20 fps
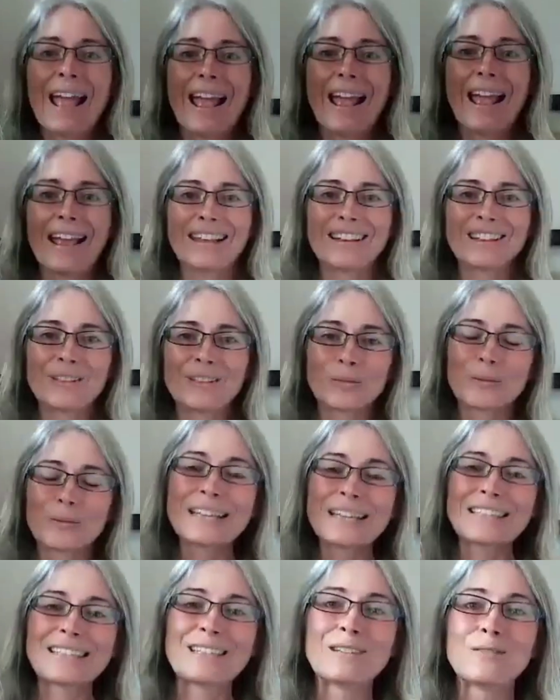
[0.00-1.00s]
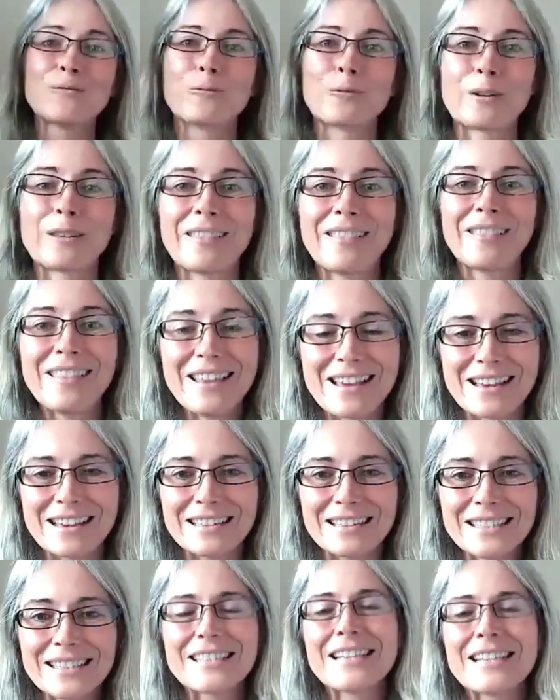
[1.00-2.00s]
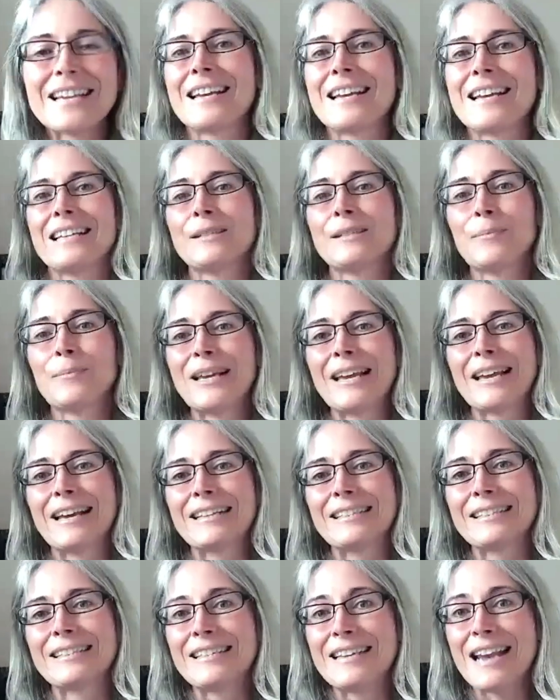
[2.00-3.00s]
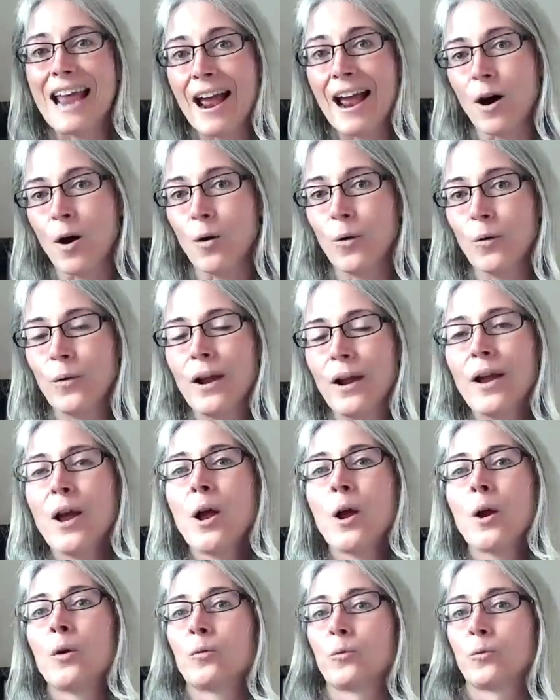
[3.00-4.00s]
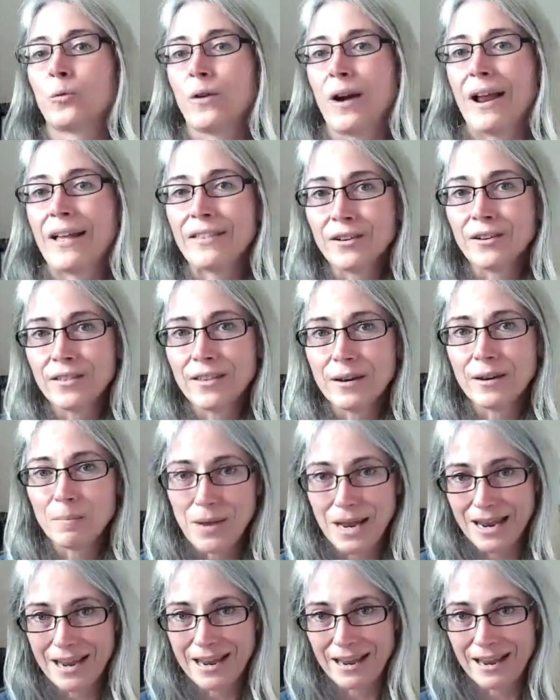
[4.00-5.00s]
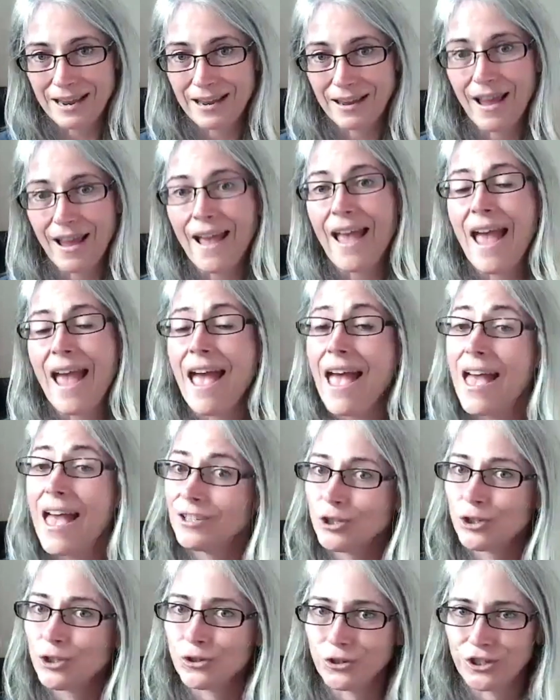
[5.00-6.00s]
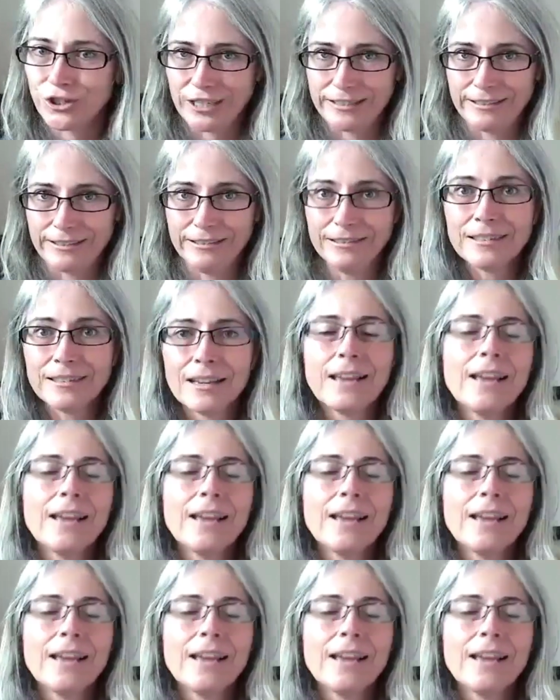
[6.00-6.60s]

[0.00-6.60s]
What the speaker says: And the reason for this is because now, rather than making estrogen,